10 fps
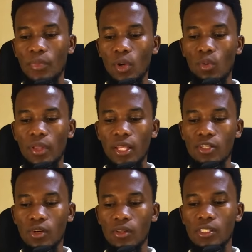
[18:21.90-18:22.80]
when they
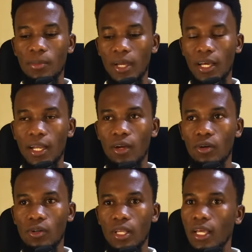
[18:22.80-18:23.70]
told Jamaican
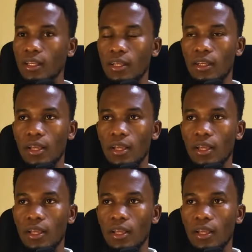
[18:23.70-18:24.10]
uncle, hey,